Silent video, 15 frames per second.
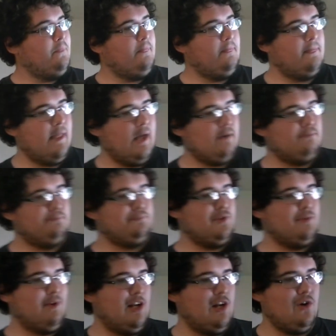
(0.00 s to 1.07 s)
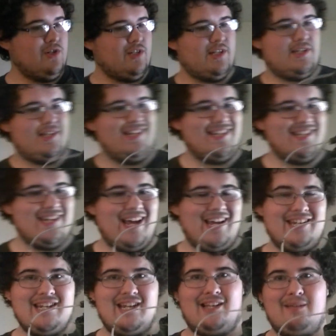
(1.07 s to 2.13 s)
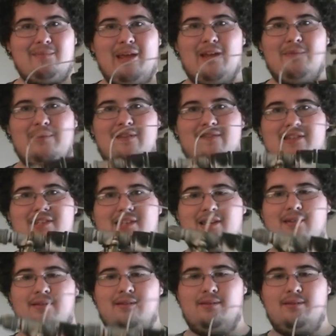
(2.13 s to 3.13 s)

Now, you may notice this thing's not entirely made of PVC.